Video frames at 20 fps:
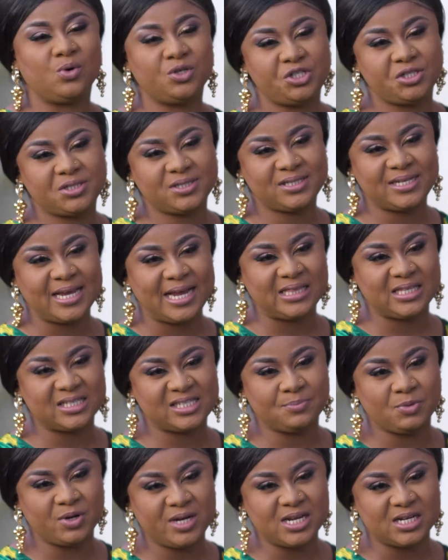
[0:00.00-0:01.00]
want you to take this
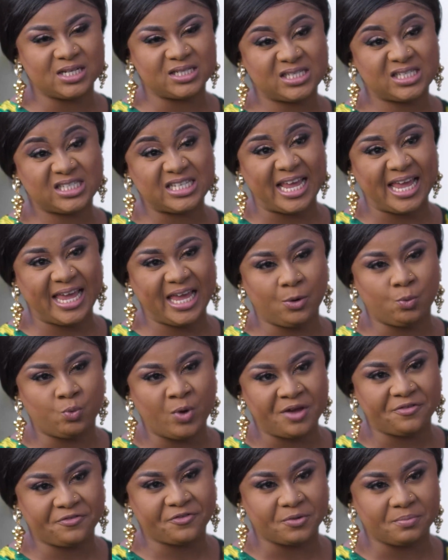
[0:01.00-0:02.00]
money and stay away
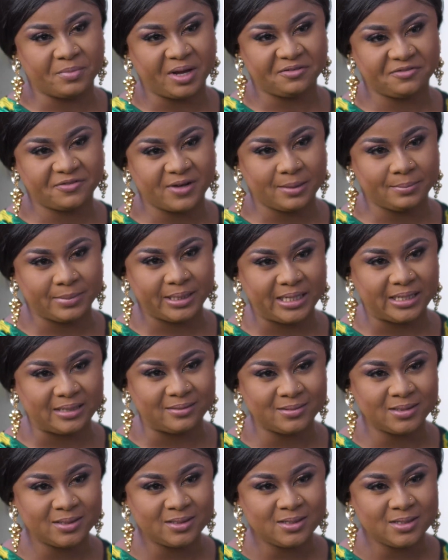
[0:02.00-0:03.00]
from my family.
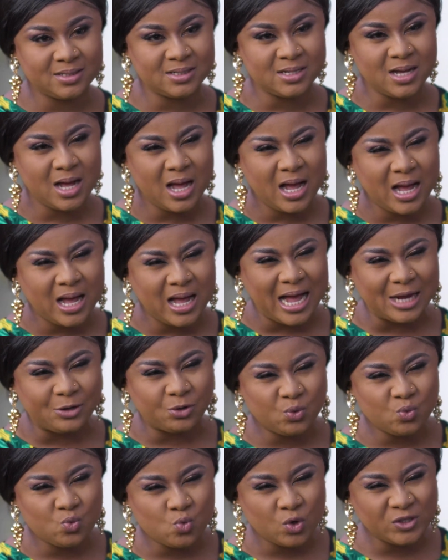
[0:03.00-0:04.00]
I
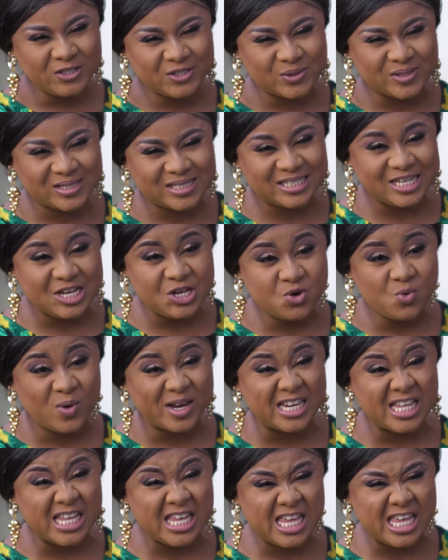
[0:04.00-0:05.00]
don't want to see you an
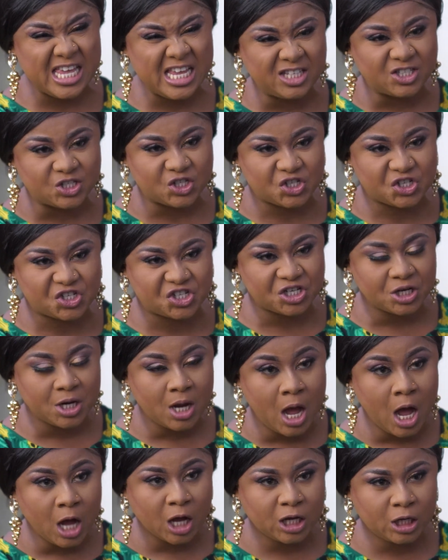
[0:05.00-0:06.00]
inch
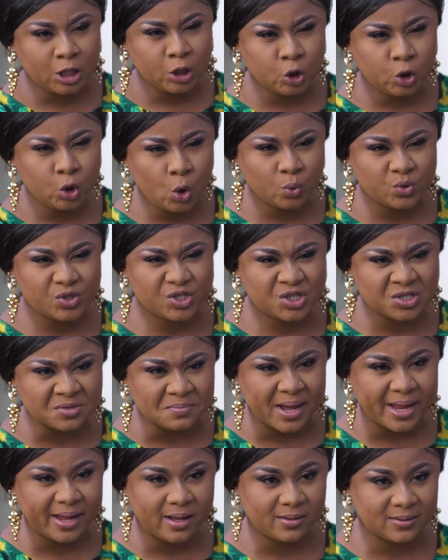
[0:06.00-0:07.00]
close to
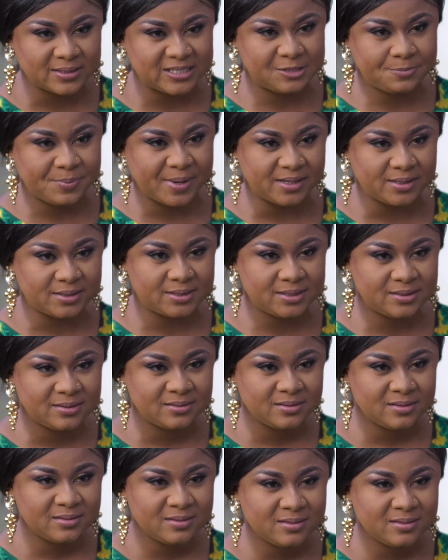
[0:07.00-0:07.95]
my husband.